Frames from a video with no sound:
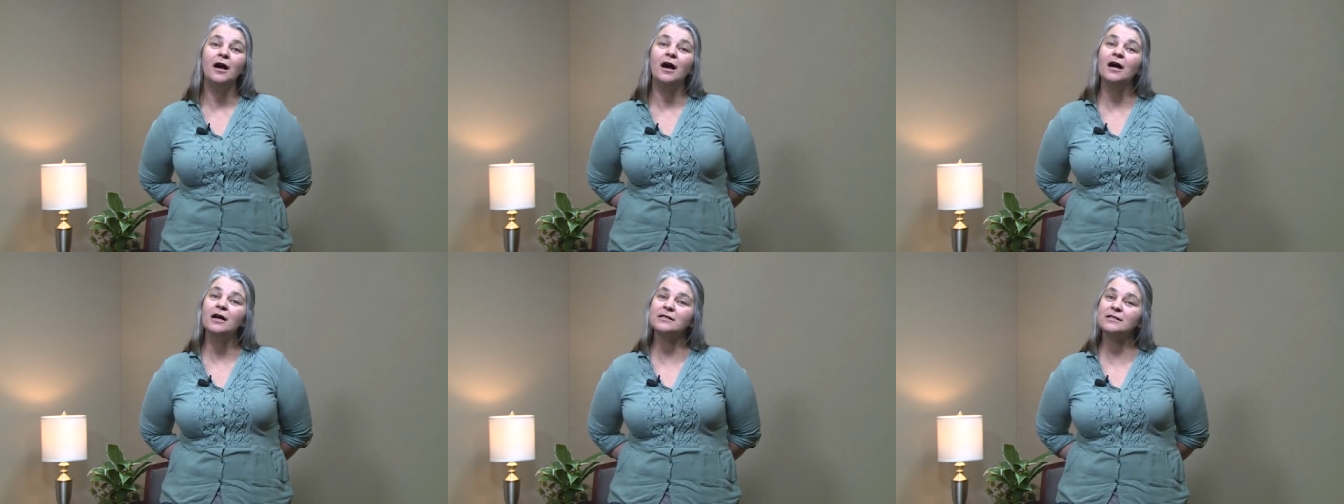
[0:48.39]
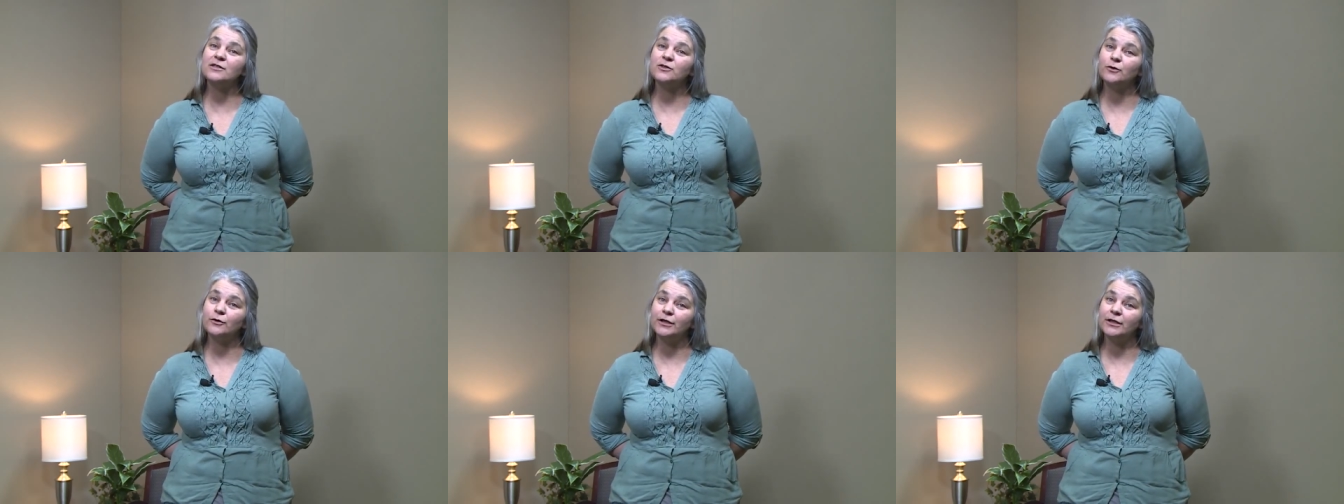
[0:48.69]

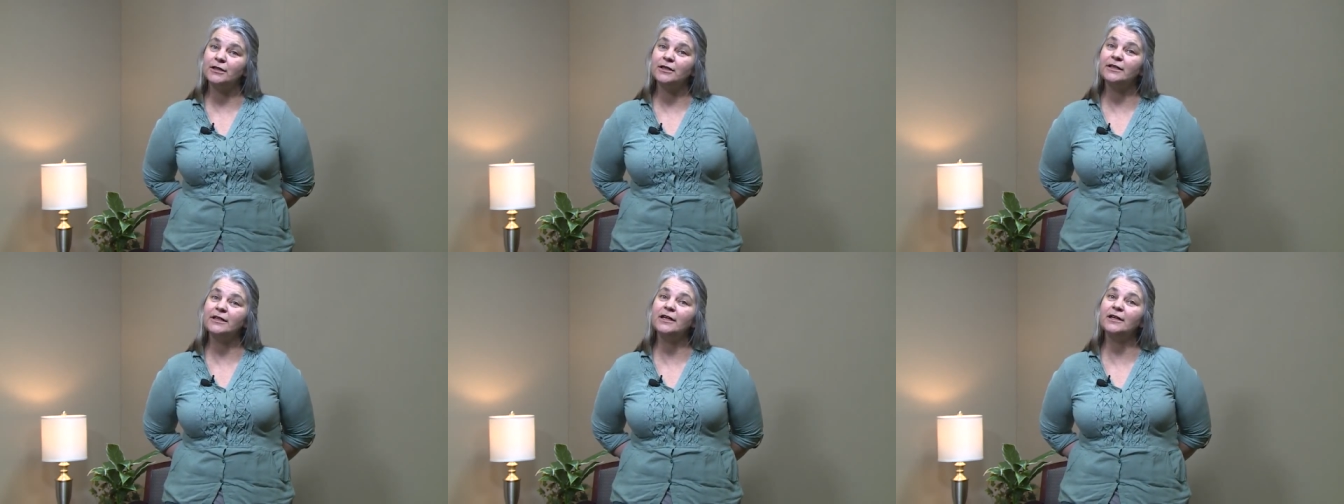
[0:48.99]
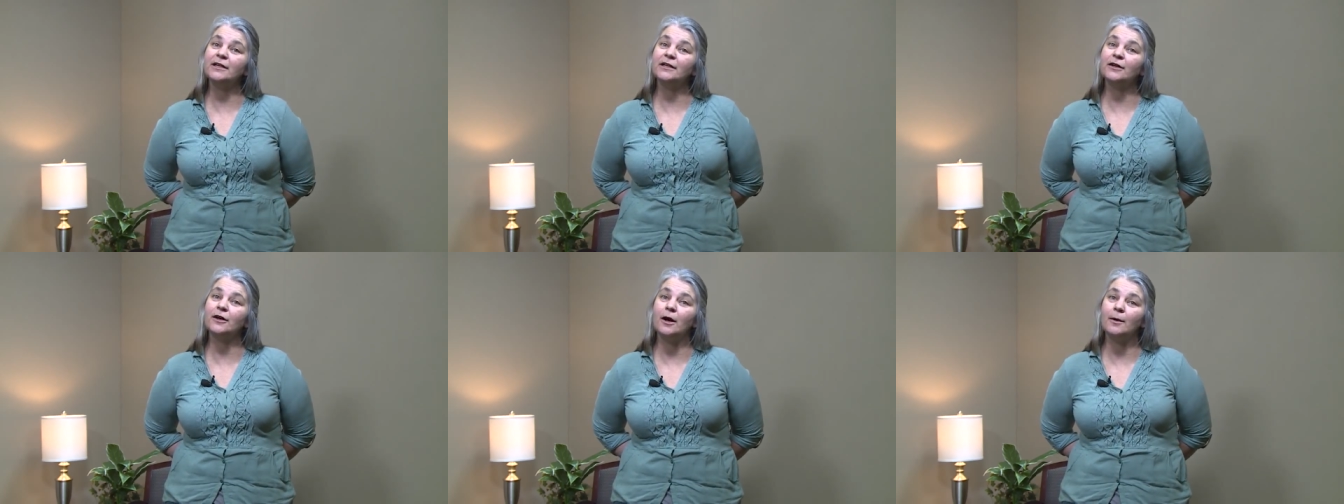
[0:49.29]
Historically, it
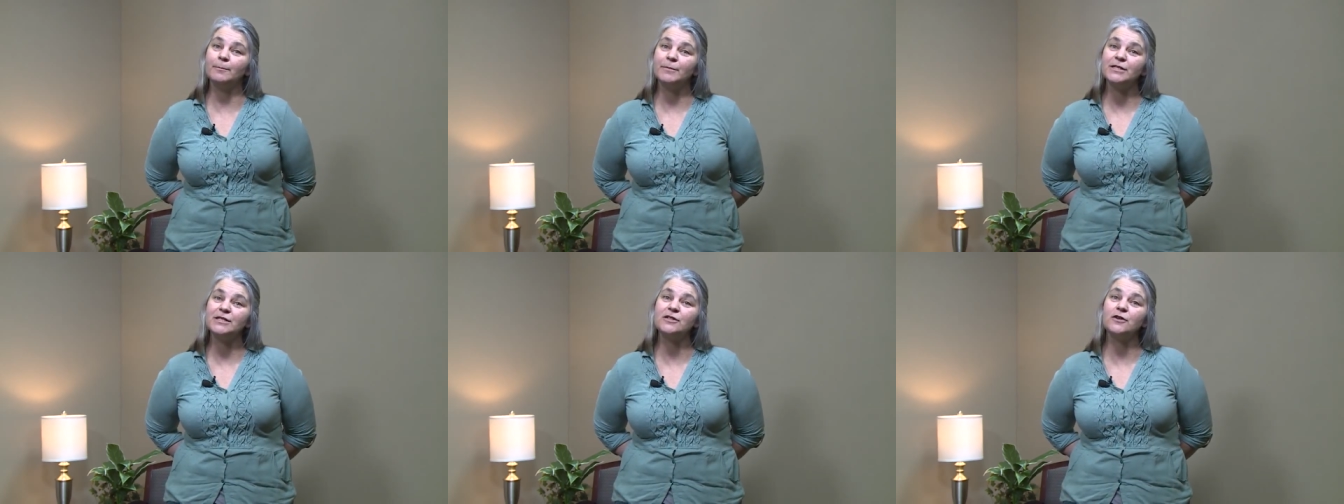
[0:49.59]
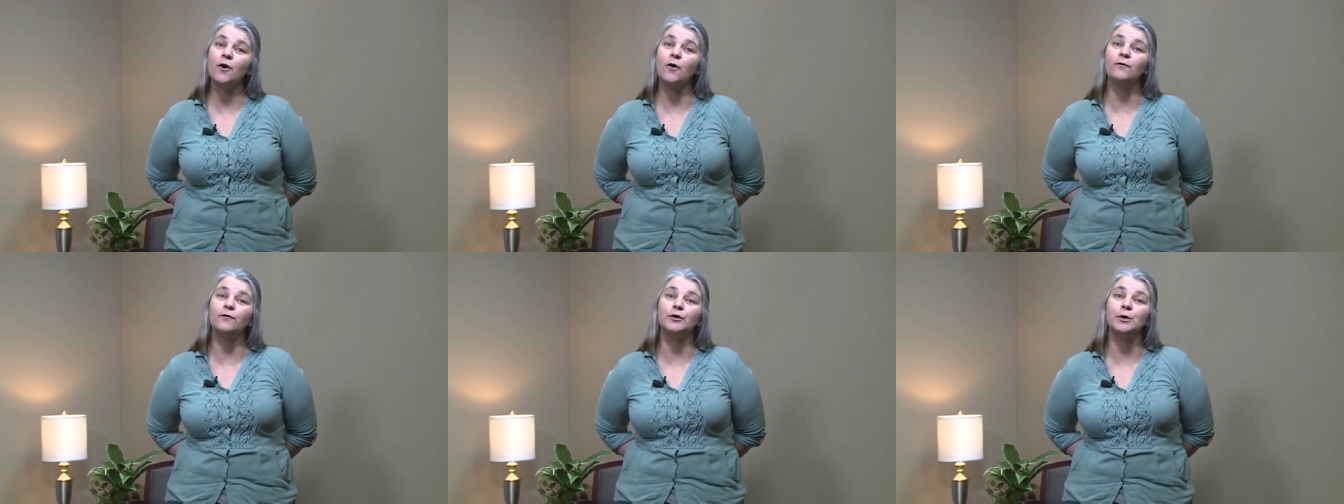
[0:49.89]
encompassed
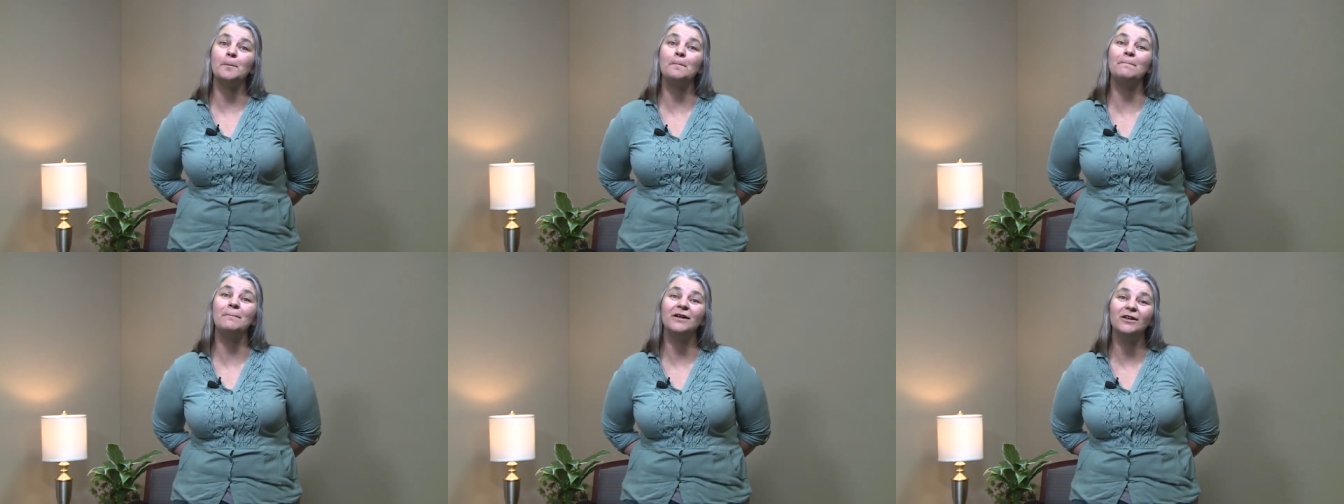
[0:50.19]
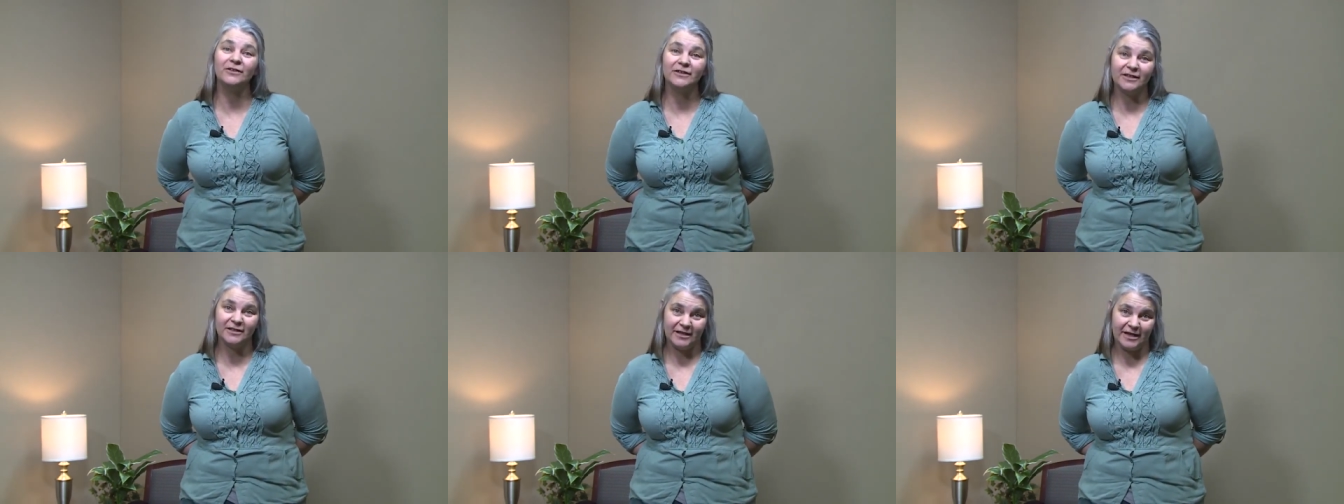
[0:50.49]
over a
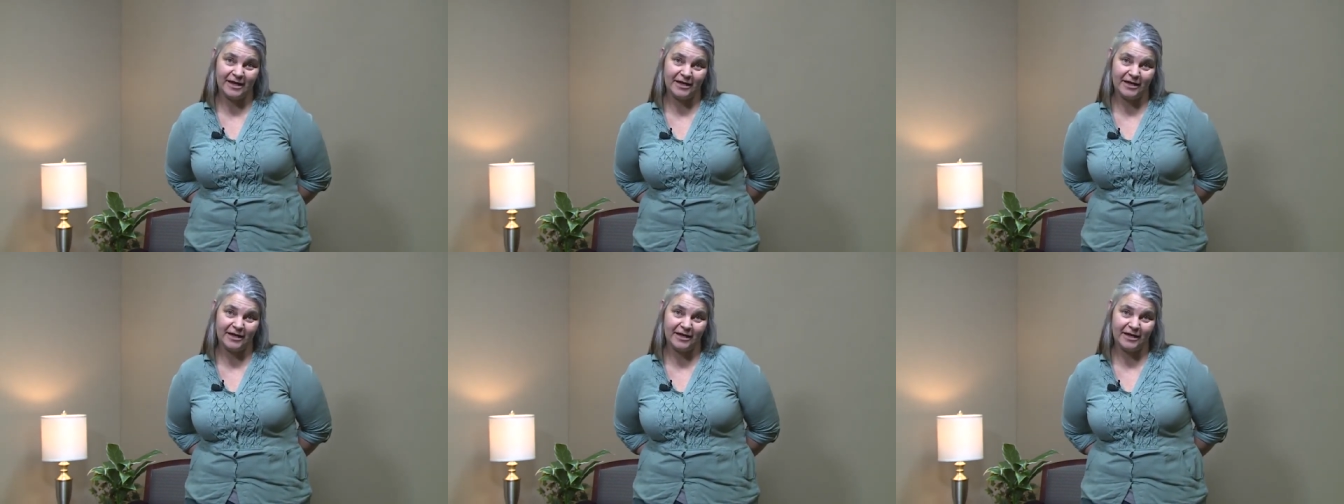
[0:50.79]
million